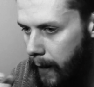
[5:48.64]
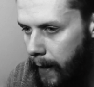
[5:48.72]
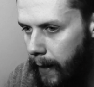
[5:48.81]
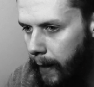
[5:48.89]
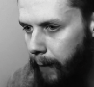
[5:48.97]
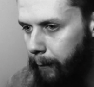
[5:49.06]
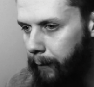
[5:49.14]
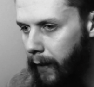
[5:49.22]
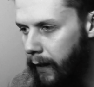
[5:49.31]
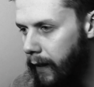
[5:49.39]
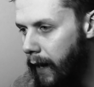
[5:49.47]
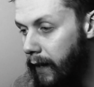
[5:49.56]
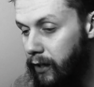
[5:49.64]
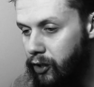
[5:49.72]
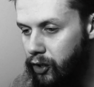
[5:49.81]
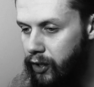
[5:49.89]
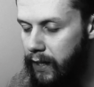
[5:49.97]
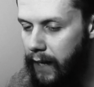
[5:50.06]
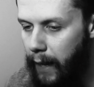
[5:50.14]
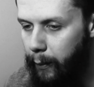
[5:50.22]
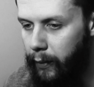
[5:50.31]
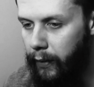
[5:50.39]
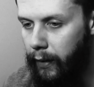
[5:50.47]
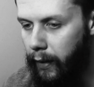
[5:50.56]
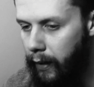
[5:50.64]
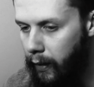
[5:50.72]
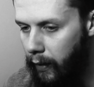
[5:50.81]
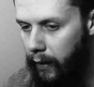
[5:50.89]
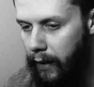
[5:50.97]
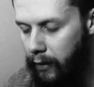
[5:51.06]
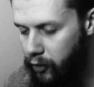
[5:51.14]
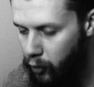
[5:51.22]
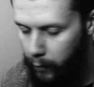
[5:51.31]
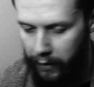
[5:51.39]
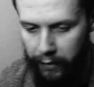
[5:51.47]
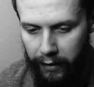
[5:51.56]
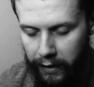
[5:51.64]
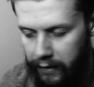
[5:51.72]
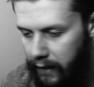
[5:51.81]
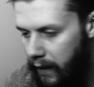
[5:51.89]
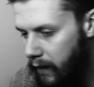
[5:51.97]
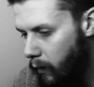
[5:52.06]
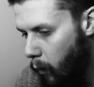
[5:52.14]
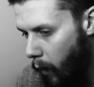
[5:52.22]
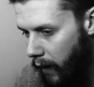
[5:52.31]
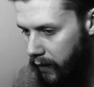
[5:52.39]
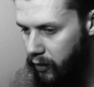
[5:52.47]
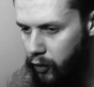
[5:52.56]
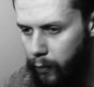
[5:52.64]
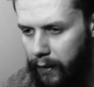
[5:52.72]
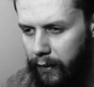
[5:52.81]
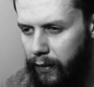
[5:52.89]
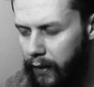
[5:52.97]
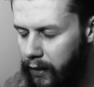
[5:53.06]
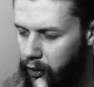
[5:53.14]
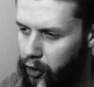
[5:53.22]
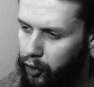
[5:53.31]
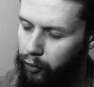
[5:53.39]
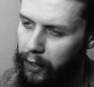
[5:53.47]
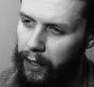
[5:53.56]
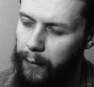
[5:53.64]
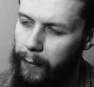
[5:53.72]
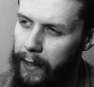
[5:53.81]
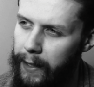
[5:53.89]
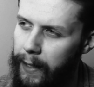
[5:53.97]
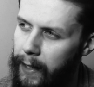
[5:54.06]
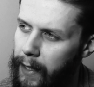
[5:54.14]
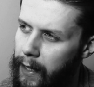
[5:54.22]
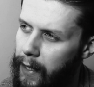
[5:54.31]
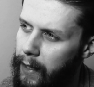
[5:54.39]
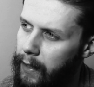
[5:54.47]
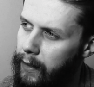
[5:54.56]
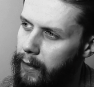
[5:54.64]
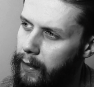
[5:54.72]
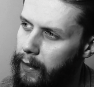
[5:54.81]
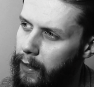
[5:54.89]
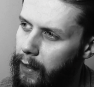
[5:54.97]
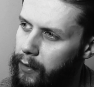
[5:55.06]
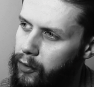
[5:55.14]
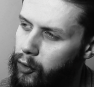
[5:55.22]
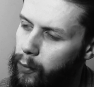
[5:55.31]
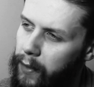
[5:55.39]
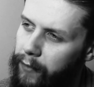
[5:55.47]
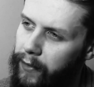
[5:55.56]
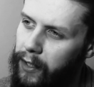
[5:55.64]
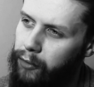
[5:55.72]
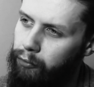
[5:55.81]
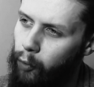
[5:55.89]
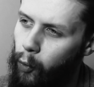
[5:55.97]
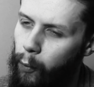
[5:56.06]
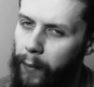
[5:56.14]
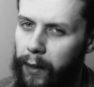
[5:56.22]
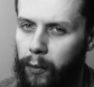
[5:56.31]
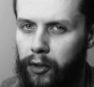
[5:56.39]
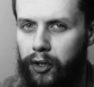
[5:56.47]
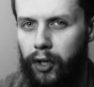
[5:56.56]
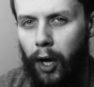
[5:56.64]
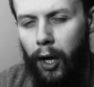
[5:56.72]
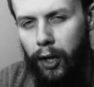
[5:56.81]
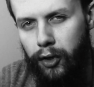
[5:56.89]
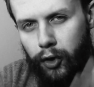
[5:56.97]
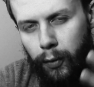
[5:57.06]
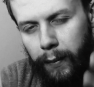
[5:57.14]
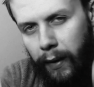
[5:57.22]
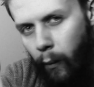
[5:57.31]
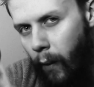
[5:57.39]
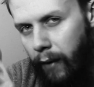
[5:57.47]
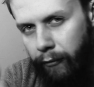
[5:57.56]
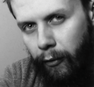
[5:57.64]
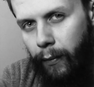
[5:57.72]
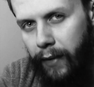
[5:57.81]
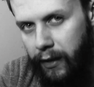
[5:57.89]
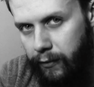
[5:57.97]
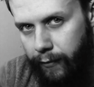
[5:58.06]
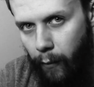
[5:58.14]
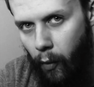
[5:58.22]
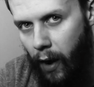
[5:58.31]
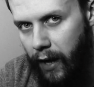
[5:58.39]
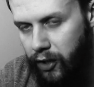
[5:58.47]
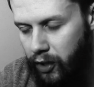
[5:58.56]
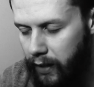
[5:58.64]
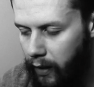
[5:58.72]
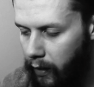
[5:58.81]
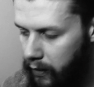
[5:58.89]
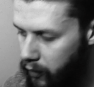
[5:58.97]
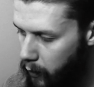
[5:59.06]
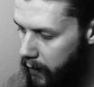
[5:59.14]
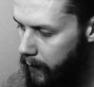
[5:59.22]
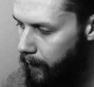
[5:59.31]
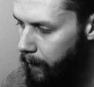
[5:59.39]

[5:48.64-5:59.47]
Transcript: And it just didn't happen. I let too many things get in the way, too many things stricken me, and too many things ruled me, which took me away from what I actually like doing.